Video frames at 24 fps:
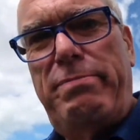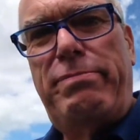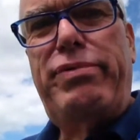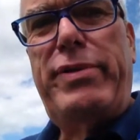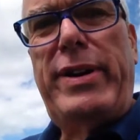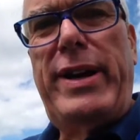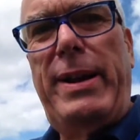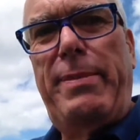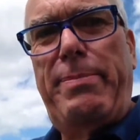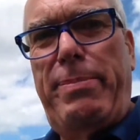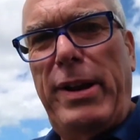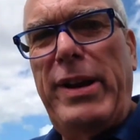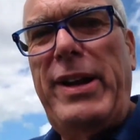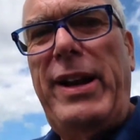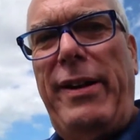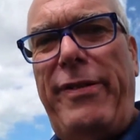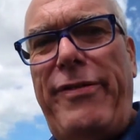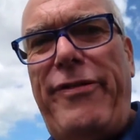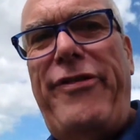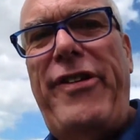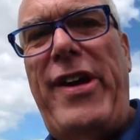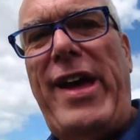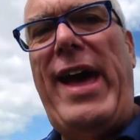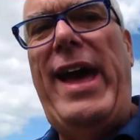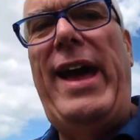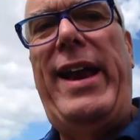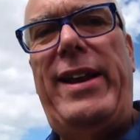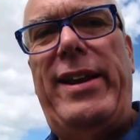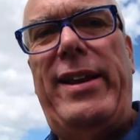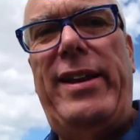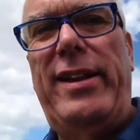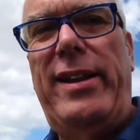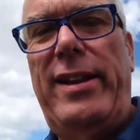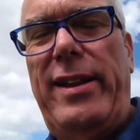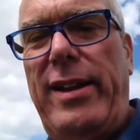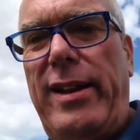Pretty bloody
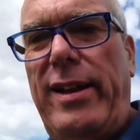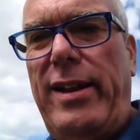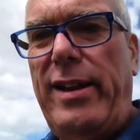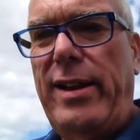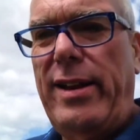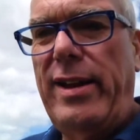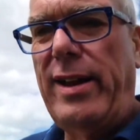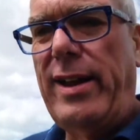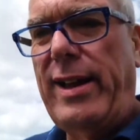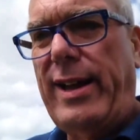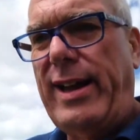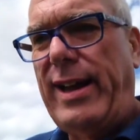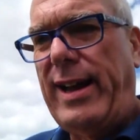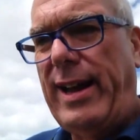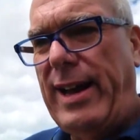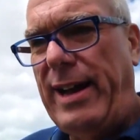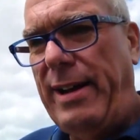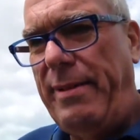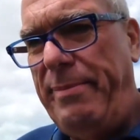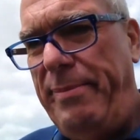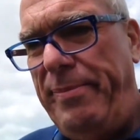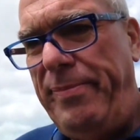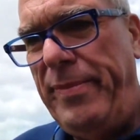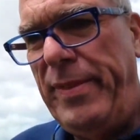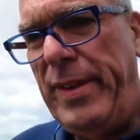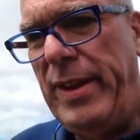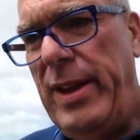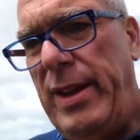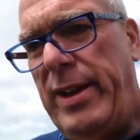fit. Um,